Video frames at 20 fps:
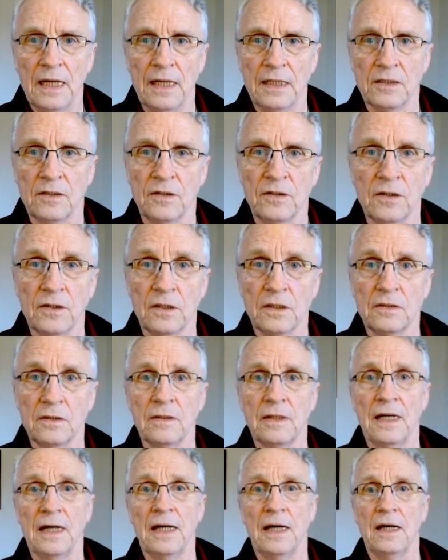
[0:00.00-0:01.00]
and you
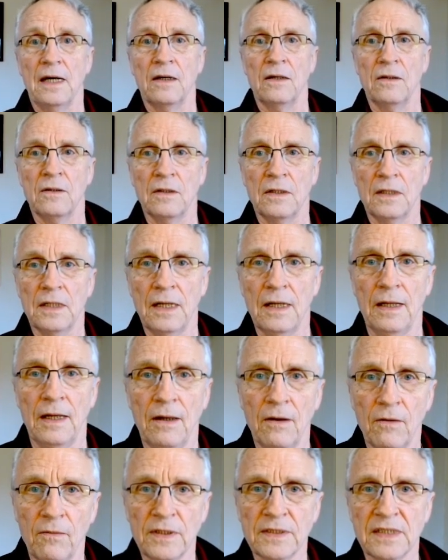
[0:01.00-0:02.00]
know how
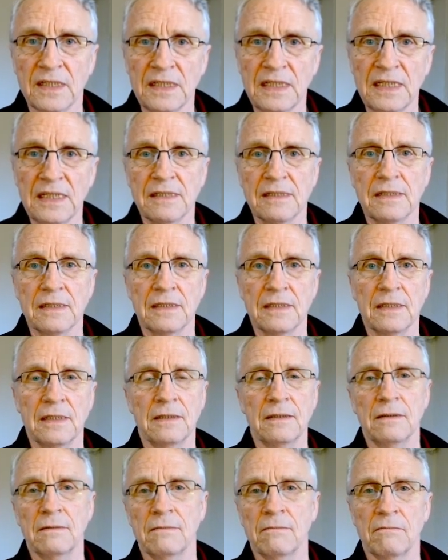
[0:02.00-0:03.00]
what these
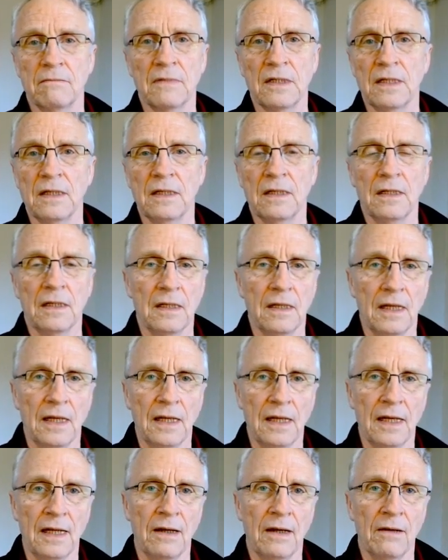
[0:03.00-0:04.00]

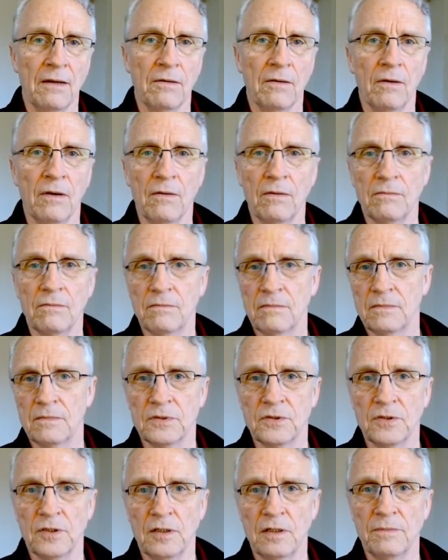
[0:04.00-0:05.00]

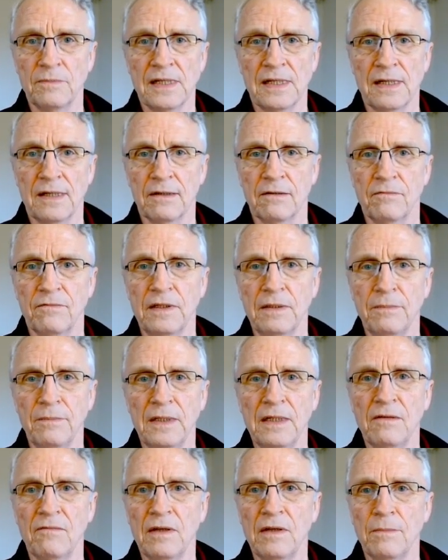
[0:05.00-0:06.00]
terms like
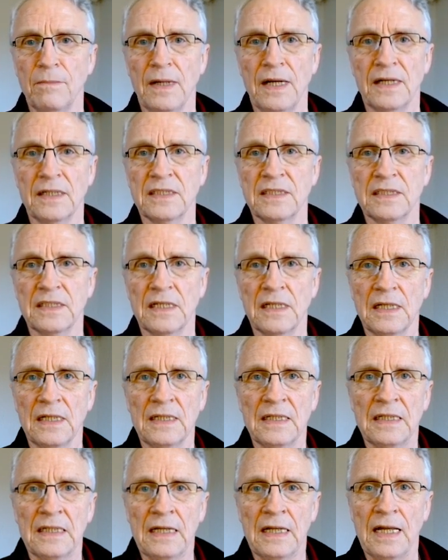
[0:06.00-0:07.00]
vmin, vmax,
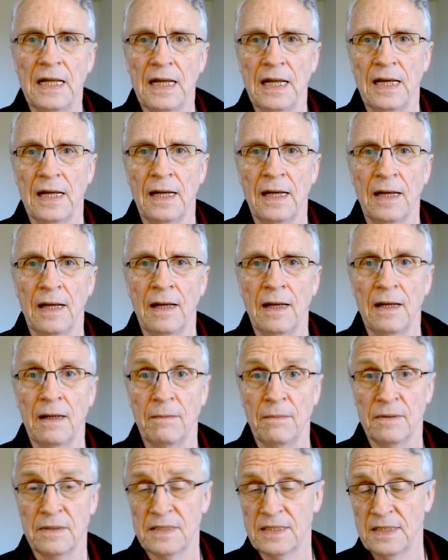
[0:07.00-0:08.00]

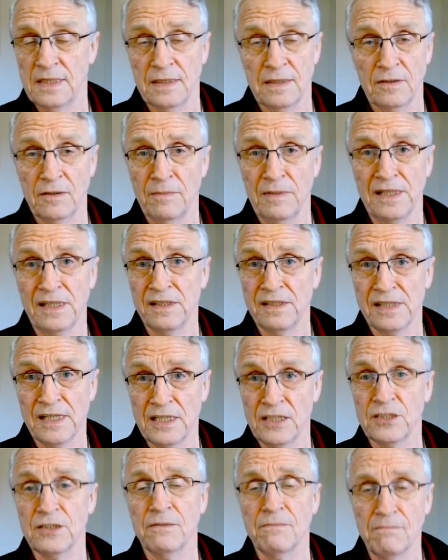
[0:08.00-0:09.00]
and
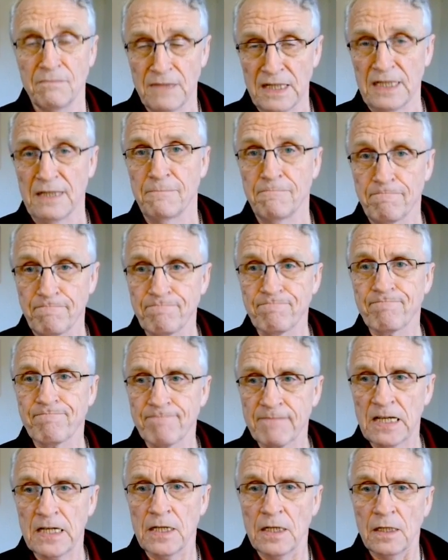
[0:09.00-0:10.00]
normalization mean.
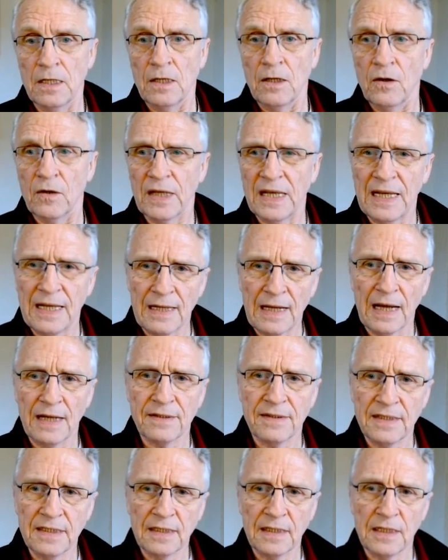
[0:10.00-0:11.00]
Okay,
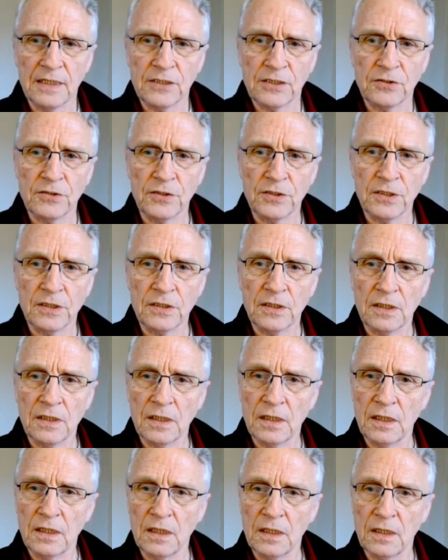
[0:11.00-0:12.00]
I think I should
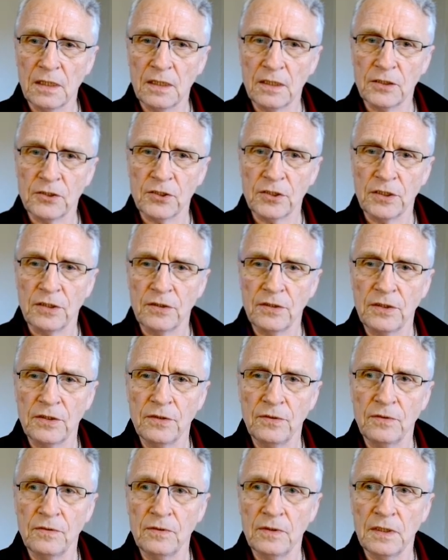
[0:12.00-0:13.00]
show
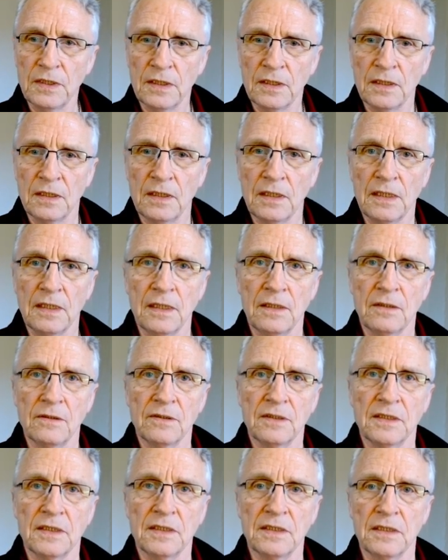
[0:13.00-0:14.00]
you how
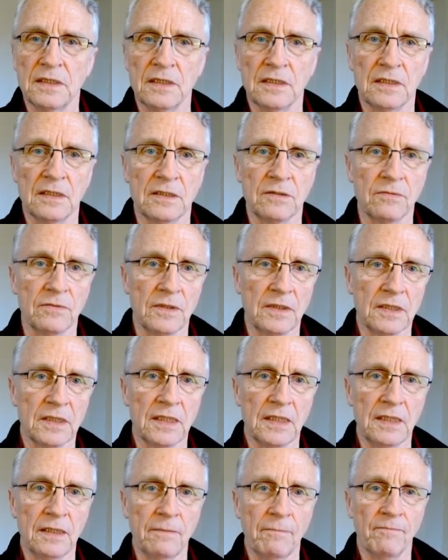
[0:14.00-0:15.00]
this is
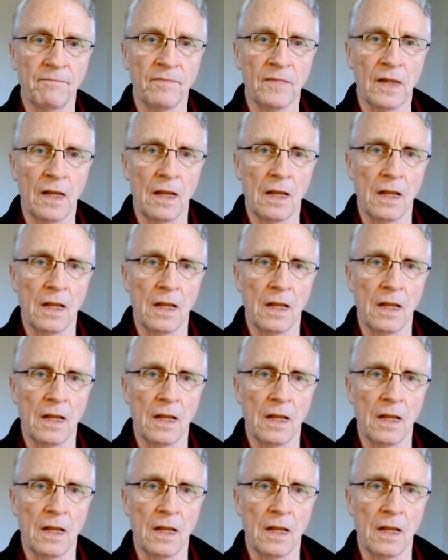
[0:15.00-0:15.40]
working